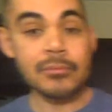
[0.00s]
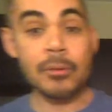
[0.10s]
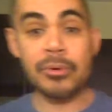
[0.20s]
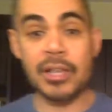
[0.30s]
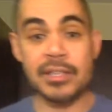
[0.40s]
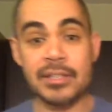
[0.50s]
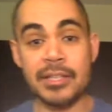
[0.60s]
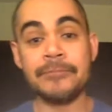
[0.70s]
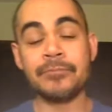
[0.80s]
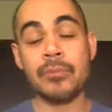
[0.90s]
pretty
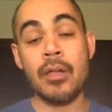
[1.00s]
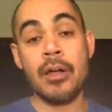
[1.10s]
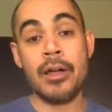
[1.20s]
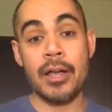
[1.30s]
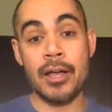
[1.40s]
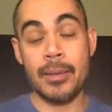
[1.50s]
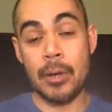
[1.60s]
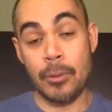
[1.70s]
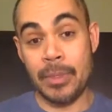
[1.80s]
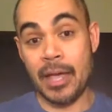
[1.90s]
easily. I
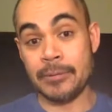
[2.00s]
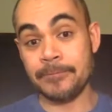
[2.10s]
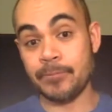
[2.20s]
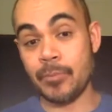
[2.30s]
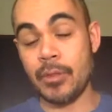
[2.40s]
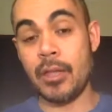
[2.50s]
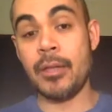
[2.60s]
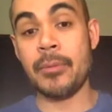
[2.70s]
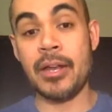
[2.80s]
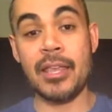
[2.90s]
hope that
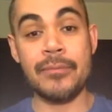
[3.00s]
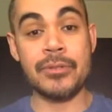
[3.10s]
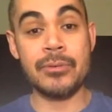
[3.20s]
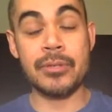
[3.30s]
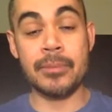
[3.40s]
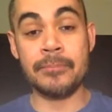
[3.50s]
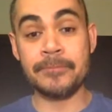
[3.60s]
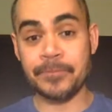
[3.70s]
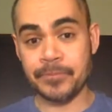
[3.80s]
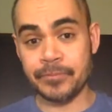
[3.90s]
kind of gives you some
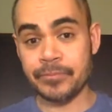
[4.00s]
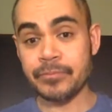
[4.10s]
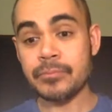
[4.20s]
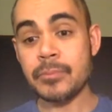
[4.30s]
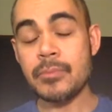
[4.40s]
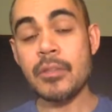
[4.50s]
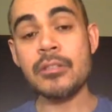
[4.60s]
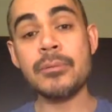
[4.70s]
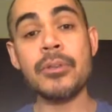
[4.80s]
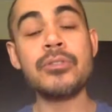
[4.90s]

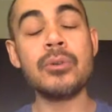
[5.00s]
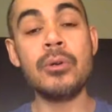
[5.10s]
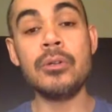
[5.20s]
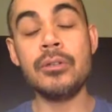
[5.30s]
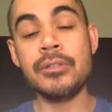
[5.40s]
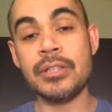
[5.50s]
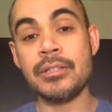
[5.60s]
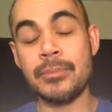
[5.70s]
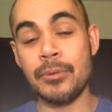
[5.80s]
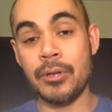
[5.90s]
good tools and
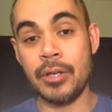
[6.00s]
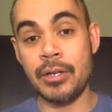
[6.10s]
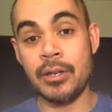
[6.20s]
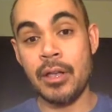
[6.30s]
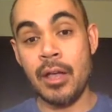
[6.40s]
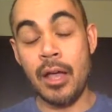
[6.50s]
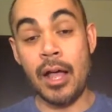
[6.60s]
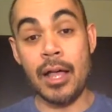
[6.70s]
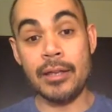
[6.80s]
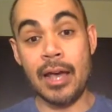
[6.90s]
some good
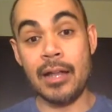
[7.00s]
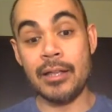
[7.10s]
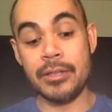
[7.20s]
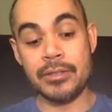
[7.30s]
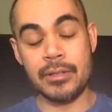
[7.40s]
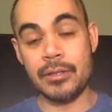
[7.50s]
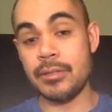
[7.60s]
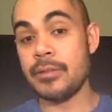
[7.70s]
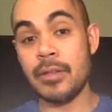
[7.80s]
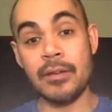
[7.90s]
knowledge to
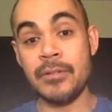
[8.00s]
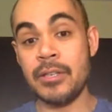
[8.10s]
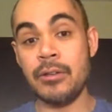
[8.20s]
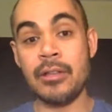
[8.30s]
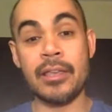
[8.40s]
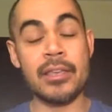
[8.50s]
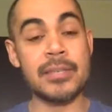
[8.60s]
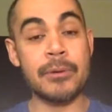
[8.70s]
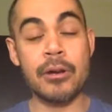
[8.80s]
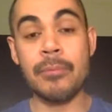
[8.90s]
just continue to like
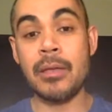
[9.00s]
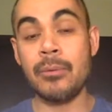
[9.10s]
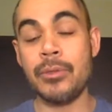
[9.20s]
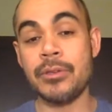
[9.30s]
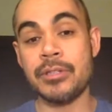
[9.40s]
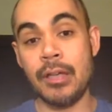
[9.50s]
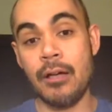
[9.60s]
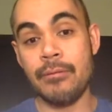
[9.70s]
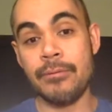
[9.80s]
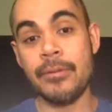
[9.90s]
experiment with
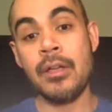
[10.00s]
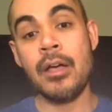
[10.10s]
yourself